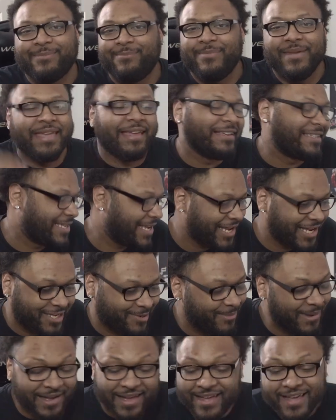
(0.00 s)
being sus.
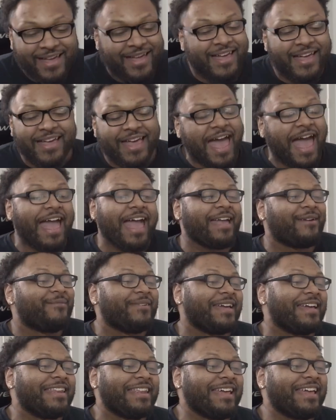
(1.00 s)
But hey,
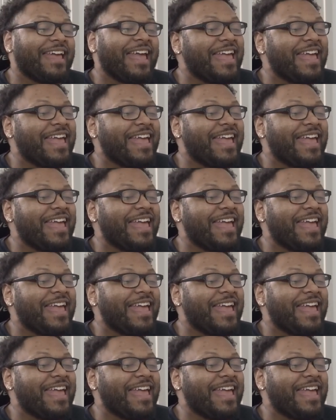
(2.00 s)
man,